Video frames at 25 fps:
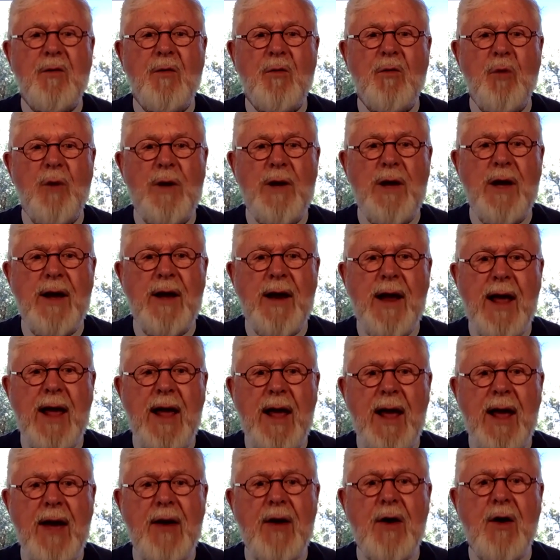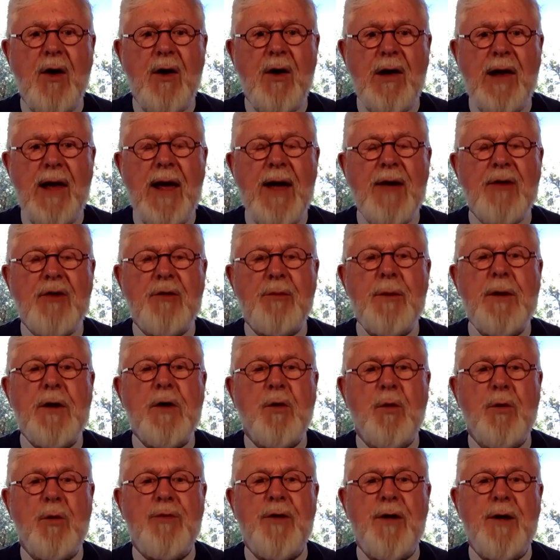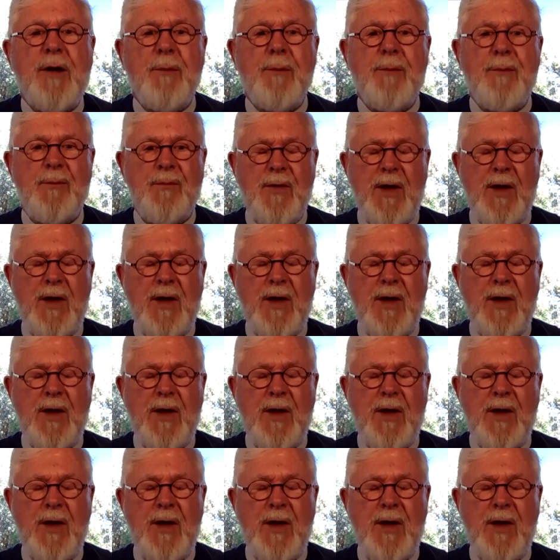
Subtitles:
we had our last meal with him.